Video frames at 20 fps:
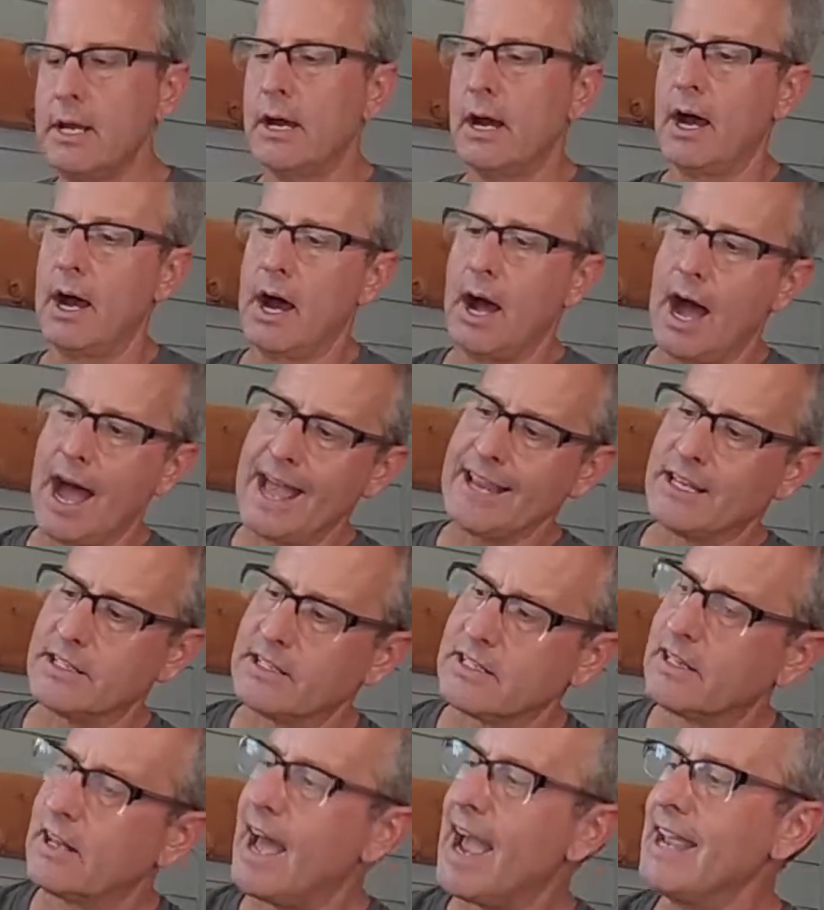I could
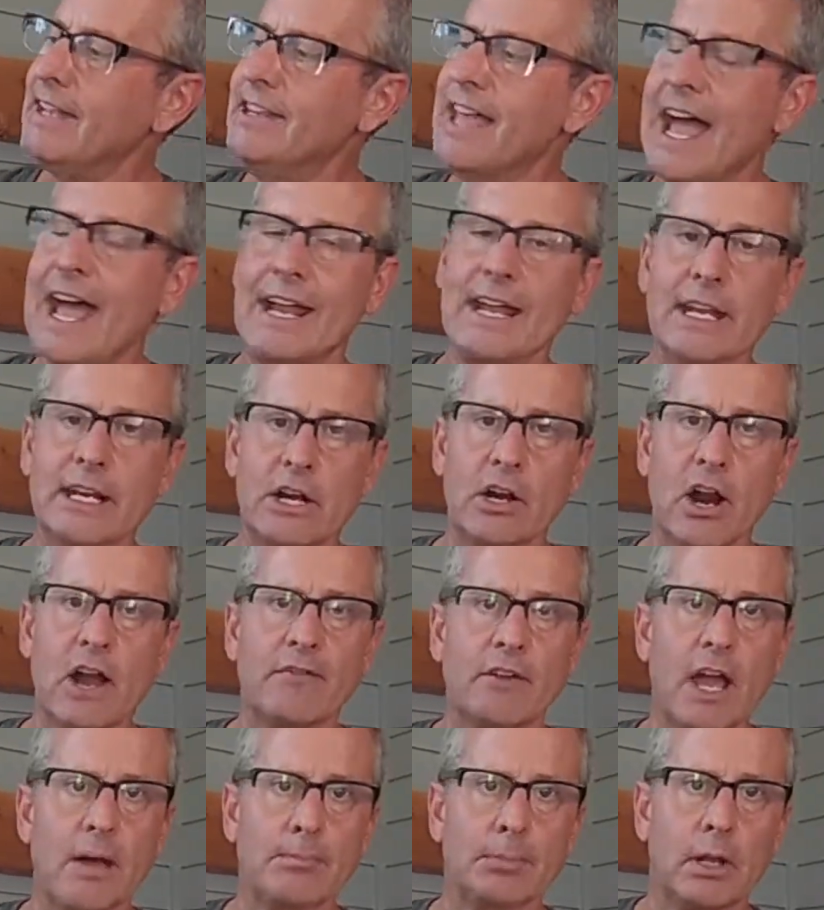slide that in there.
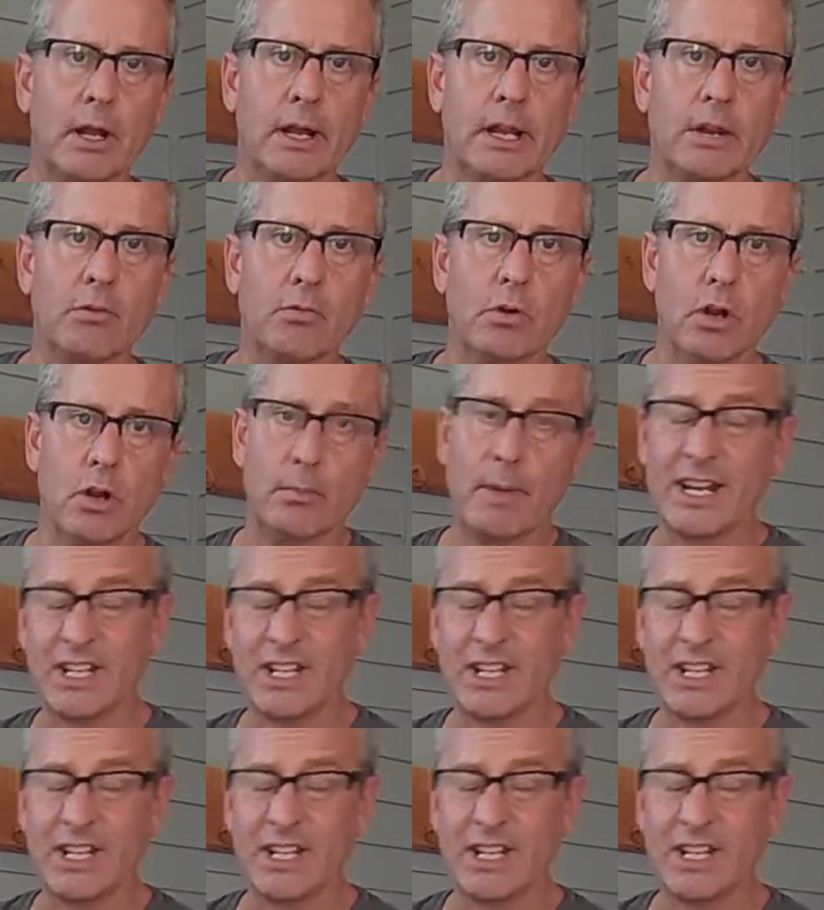I've got plenty of room.